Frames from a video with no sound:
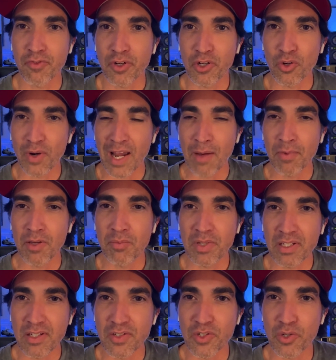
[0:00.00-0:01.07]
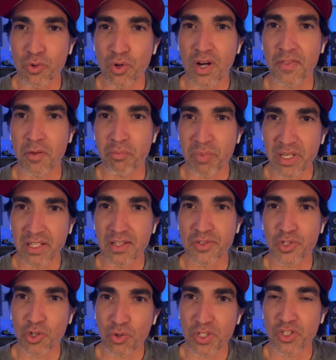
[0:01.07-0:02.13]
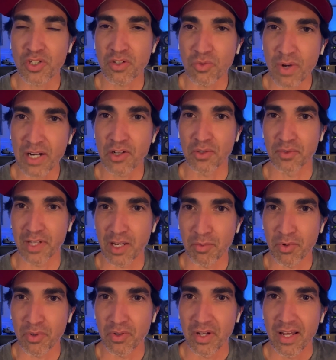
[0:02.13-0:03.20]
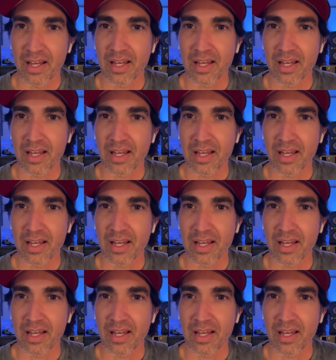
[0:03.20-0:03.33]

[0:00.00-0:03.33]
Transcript: for a Grammy because you were on the biggest Christian record label,